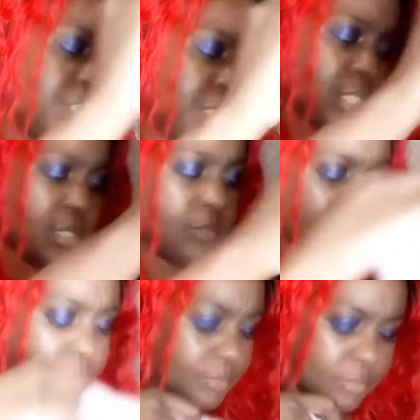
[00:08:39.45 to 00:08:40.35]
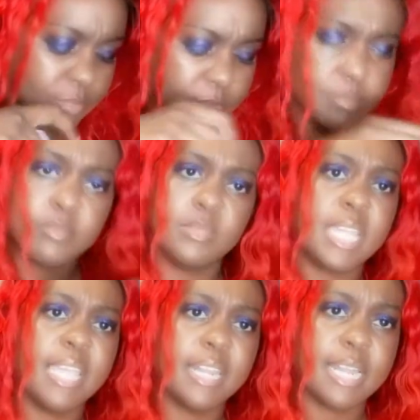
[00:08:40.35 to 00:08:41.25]
Just
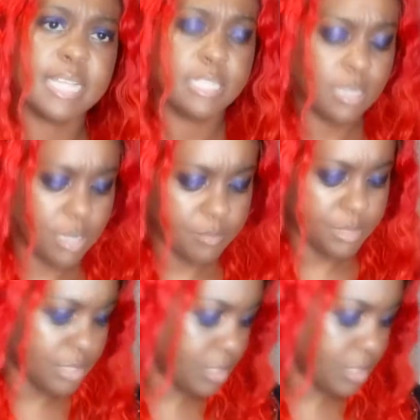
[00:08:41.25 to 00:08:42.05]
taking it as it comes